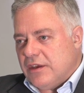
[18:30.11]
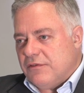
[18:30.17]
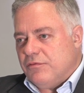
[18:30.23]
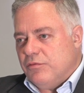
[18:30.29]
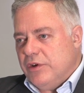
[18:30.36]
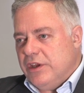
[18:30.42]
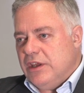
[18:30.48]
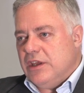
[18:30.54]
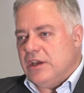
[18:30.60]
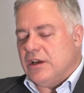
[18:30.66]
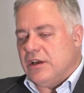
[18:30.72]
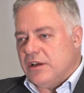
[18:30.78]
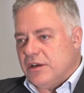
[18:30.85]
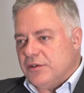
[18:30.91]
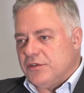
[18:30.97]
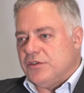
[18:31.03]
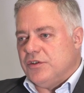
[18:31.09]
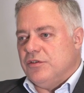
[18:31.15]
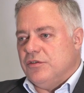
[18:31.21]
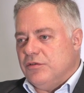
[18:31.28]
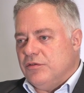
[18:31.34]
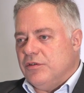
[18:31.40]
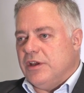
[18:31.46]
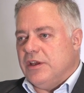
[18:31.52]
If we are
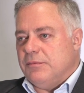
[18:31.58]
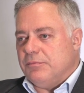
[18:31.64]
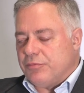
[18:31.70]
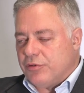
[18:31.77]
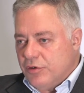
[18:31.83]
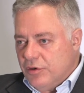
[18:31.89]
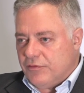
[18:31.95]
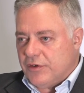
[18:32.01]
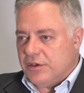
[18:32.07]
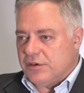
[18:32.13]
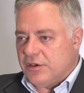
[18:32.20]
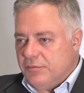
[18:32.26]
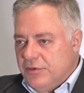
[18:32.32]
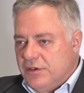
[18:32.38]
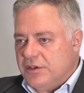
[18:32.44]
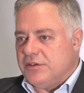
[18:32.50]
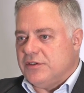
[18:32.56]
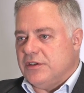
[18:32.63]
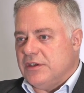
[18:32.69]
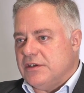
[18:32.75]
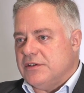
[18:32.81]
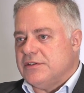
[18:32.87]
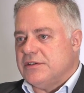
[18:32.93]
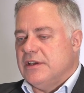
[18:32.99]
to improve our
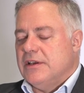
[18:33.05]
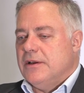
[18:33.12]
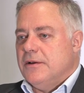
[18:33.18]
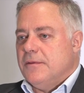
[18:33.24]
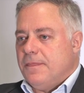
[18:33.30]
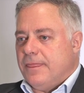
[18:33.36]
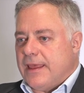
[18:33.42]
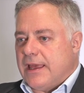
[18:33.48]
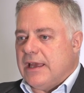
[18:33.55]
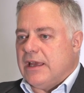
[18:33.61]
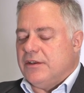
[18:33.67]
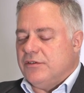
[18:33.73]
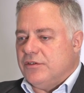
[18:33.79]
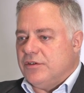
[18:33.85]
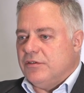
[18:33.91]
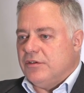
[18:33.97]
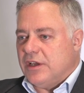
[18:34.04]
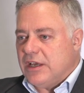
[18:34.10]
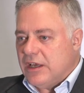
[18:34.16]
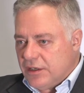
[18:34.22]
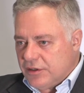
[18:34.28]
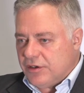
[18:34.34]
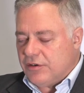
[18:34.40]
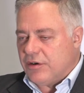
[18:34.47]
communities and
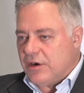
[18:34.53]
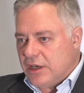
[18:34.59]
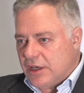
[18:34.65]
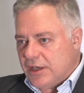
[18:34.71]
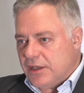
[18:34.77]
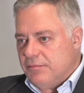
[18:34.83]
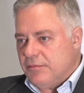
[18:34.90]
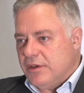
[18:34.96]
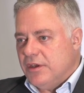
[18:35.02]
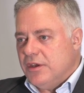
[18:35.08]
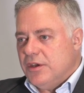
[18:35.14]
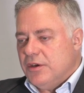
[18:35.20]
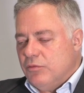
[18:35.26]
cut crime,